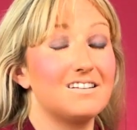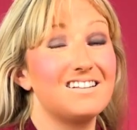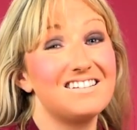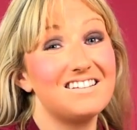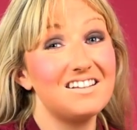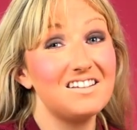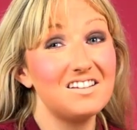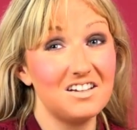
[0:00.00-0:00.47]

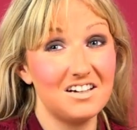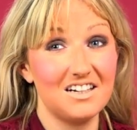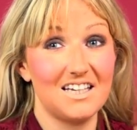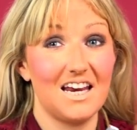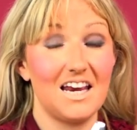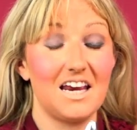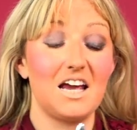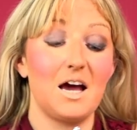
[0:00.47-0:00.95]
this is gonna
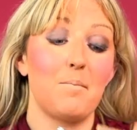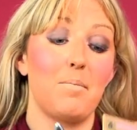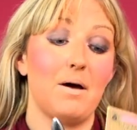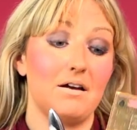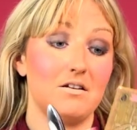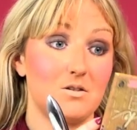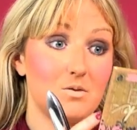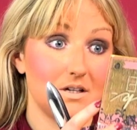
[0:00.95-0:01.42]
take
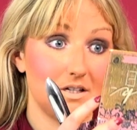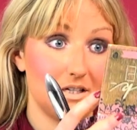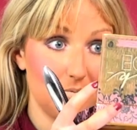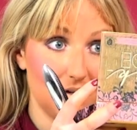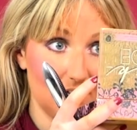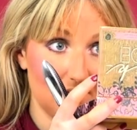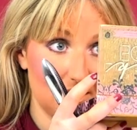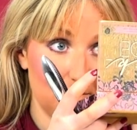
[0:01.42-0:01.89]
about 20
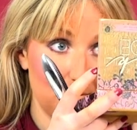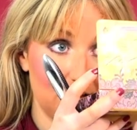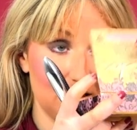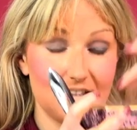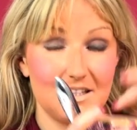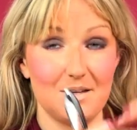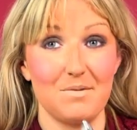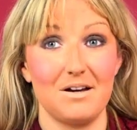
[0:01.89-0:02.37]
minutes because
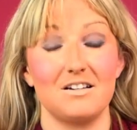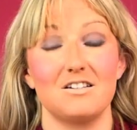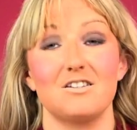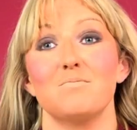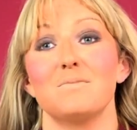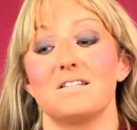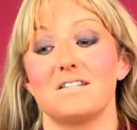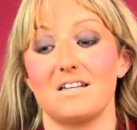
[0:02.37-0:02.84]
the amount of
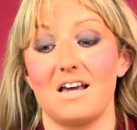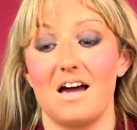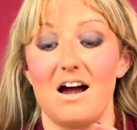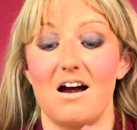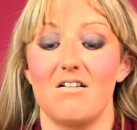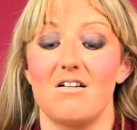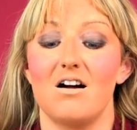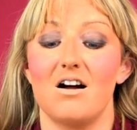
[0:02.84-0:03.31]

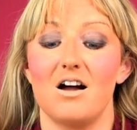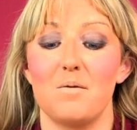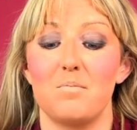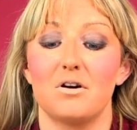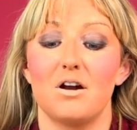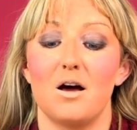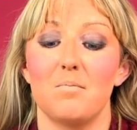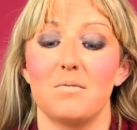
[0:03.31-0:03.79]
mascara I
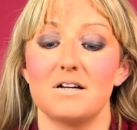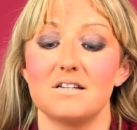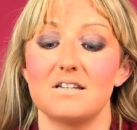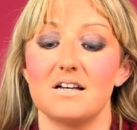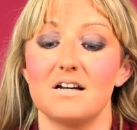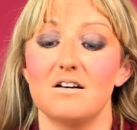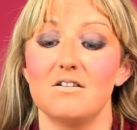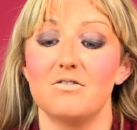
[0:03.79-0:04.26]
put on
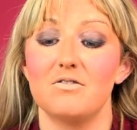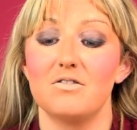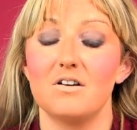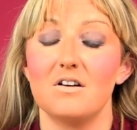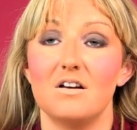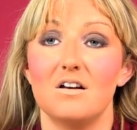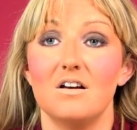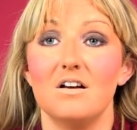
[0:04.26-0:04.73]
myself
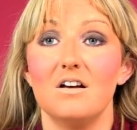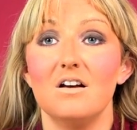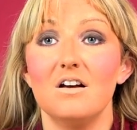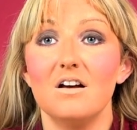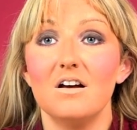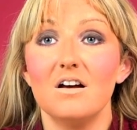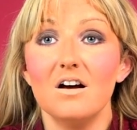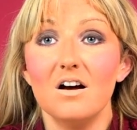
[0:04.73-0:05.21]

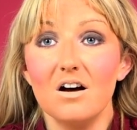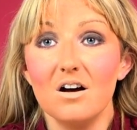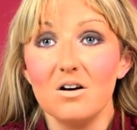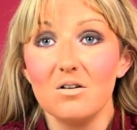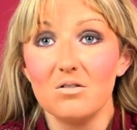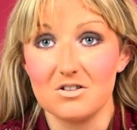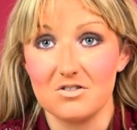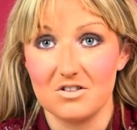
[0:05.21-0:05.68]

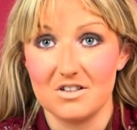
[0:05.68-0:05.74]
was